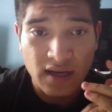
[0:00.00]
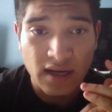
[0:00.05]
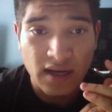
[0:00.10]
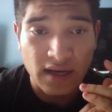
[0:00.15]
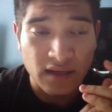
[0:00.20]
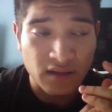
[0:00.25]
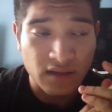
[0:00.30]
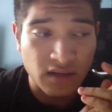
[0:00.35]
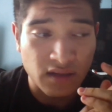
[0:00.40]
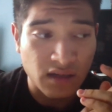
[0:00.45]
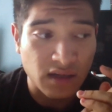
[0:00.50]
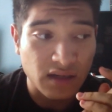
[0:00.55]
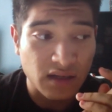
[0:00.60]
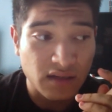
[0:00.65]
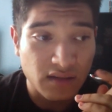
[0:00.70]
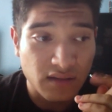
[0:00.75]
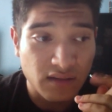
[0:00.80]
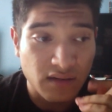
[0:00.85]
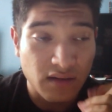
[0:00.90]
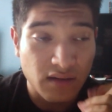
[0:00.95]
I
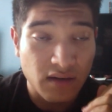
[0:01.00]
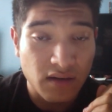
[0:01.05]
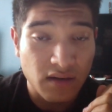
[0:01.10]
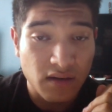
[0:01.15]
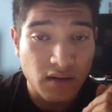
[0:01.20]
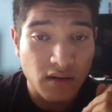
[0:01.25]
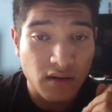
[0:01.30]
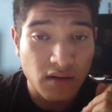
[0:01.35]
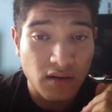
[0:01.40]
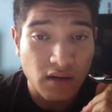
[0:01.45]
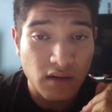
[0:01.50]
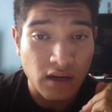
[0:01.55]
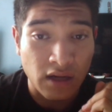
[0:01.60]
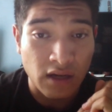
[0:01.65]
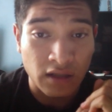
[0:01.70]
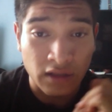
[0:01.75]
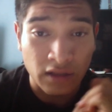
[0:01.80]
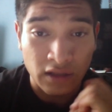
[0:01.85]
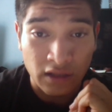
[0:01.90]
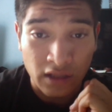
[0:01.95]
got
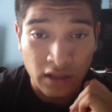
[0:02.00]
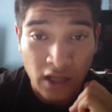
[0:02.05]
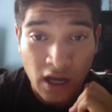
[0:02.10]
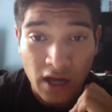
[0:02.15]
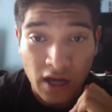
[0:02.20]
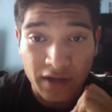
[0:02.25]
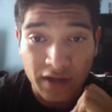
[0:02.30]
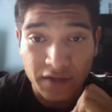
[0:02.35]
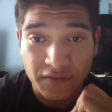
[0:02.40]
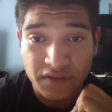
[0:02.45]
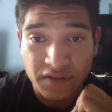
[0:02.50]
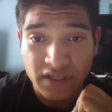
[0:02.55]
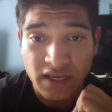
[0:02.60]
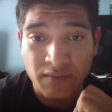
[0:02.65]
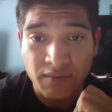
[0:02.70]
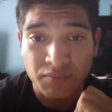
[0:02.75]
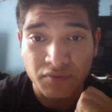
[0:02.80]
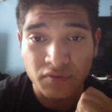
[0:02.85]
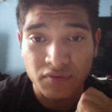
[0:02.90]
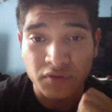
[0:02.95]
a lot of
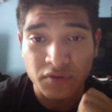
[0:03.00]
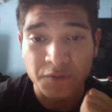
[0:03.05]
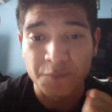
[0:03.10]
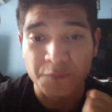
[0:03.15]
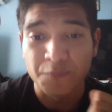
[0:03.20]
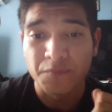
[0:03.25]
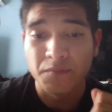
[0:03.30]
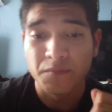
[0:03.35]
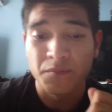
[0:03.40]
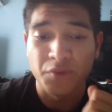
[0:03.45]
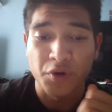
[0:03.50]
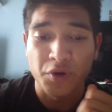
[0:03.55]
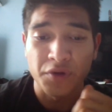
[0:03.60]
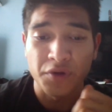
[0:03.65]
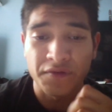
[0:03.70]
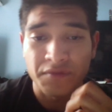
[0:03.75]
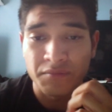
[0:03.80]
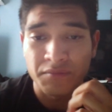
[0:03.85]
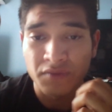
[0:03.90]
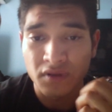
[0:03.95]
samples,
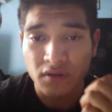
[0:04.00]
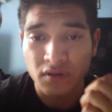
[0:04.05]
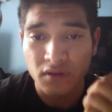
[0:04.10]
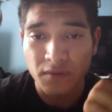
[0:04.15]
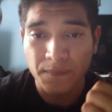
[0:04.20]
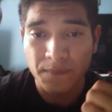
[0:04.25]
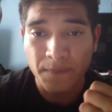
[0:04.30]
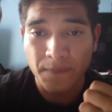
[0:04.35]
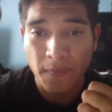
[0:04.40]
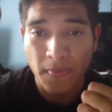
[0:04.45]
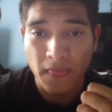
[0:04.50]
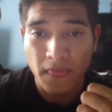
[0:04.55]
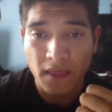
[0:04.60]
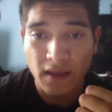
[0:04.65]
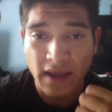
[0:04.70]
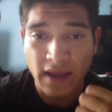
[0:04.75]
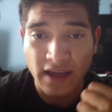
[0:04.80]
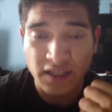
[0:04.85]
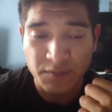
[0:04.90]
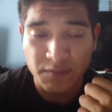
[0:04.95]
both from the
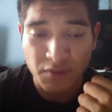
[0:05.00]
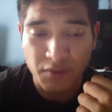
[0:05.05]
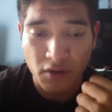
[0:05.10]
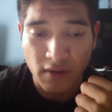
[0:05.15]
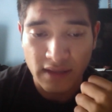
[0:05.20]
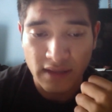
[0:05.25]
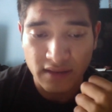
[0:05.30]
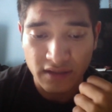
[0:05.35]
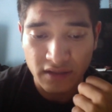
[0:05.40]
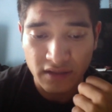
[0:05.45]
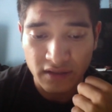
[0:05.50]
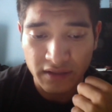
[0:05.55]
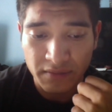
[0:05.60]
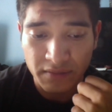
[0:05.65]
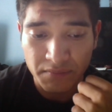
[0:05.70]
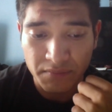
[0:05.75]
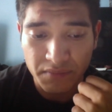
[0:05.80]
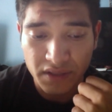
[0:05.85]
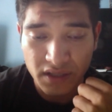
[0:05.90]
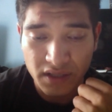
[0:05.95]
expo at the
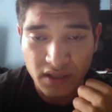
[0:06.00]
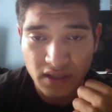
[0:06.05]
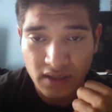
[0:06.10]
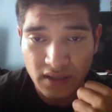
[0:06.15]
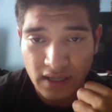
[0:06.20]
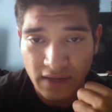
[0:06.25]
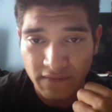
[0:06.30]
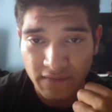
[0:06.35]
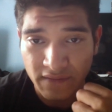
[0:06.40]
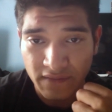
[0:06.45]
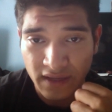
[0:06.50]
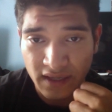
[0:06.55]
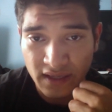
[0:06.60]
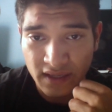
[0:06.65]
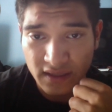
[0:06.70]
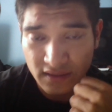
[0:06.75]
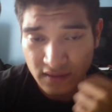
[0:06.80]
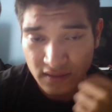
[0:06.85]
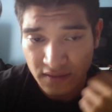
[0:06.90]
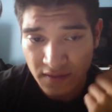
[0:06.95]
Olympia at
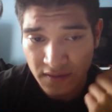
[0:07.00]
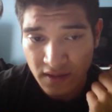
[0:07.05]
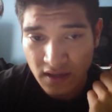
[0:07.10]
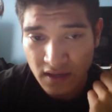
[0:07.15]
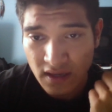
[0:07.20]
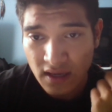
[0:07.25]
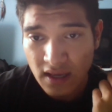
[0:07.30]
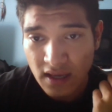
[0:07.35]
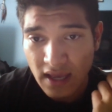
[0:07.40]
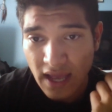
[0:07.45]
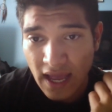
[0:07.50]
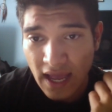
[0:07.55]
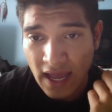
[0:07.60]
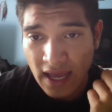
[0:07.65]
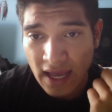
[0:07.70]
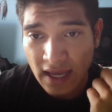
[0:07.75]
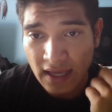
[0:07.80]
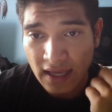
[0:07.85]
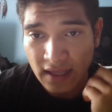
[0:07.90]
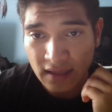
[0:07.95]
Vegas,
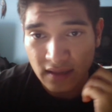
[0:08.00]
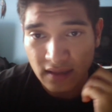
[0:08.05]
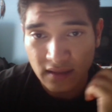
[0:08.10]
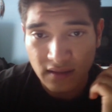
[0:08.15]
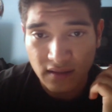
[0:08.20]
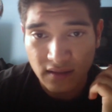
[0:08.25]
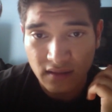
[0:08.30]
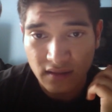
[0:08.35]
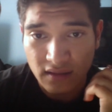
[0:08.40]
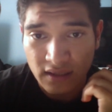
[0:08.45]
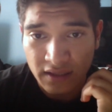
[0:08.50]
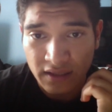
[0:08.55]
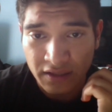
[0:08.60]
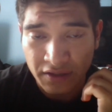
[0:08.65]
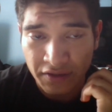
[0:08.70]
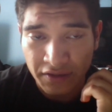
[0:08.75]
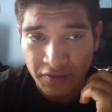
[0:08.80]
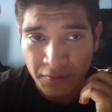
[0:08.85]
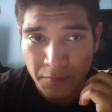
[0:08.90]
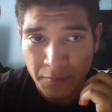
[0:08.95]
and
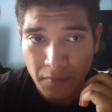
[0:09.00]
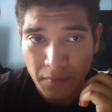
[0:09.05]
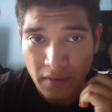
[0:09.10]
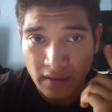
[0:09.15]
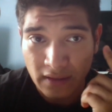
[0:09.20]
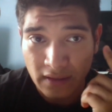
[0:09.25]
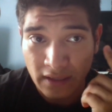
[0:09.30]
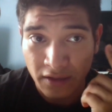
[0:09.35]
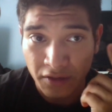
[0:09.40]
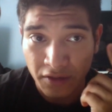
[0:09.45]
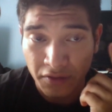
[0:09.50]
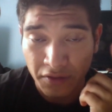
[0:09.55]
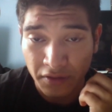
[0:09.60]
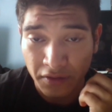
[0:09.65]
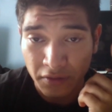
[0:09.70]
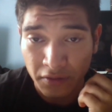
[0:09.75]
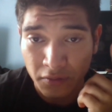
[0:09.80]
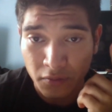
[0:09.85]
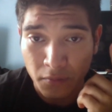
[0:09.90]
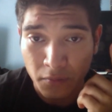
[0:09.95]
another
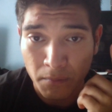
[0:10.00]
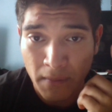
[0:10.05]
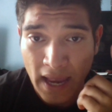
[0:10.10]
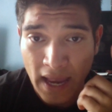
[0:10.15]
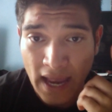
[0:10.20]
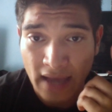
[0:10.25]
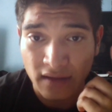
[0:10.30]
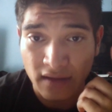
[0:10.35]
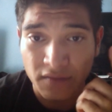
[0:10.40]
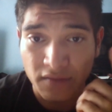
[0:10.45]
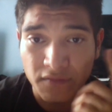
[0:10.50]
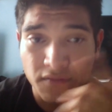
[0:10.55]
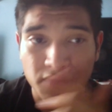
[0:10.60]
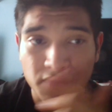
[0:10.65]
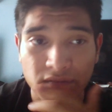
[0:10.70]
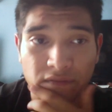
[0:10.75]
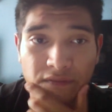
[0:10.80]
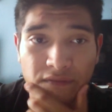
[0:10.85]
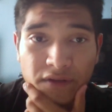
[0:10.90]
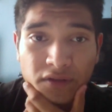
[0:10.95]
little bag
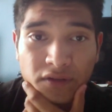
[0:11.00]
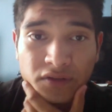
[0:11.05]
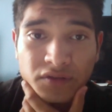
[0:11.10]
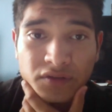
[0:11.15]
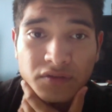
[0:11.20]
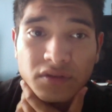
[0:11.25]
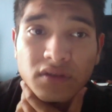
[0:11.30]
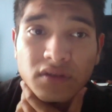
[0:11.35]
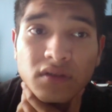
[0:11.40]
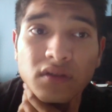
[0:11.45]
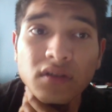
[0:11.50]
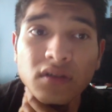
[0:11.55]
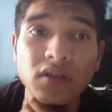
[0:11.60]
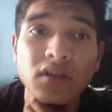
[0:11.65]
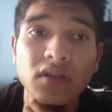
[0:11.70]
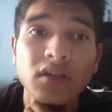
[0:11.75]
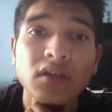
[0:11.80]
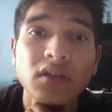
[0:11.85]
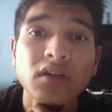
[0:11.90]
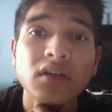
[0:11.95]
filled,
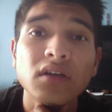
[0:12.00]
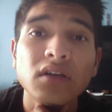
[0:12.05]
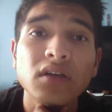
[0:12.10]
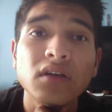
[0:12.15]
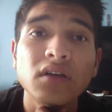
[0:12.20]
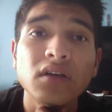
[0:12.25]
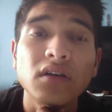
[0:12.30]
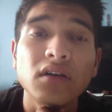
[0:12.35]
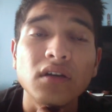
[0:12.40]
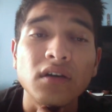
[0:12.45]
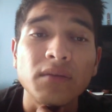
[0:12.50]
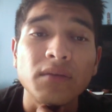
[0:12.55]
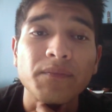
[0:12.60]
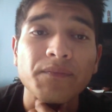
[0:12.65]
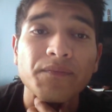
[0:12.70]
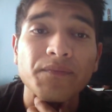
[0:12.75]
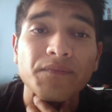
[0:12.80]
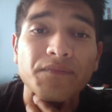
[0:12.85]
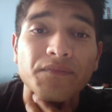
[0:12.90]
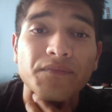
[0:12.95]

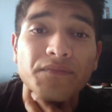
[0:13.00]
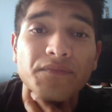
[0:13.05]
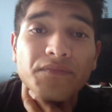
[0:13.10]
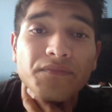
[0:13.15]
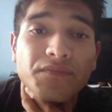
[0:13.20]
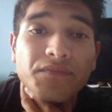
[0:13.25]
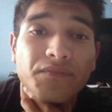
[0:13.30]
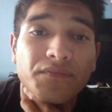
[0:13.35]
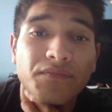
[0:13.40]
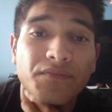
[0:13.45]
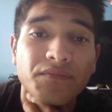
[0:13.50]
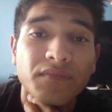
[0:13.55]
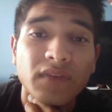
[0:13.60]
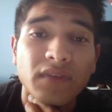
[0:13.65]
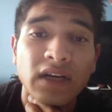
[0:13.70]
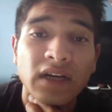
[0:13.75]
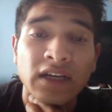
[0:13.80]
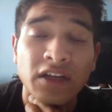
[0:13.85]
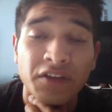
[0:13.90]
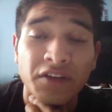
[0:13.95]
another
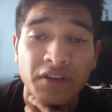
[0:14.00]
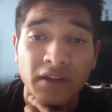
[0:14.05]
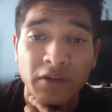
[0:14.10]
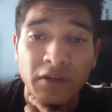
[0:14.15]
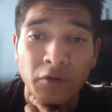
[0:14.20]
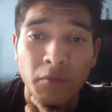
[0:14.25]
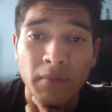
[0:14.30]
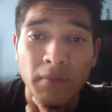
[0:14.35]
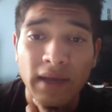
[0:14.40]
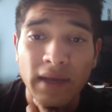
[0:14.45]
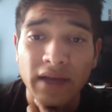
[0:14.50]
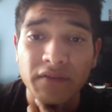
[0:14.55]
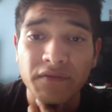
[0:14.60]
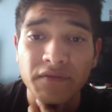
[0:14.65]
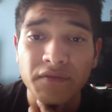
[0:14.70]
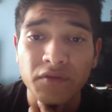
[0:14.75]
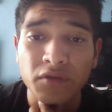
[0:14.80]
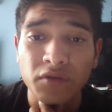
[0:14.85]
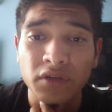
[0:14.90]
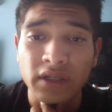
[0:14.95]
little bag
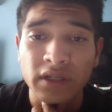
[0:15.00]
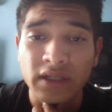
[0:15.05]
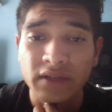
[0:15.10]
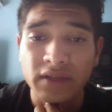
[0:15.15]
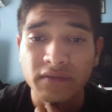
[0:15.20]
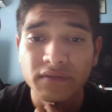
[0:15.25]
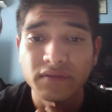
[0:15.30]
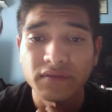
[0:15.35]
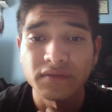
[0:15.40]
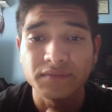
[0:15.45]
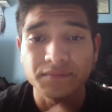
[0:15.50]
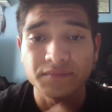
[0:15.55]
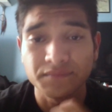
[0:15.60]
full of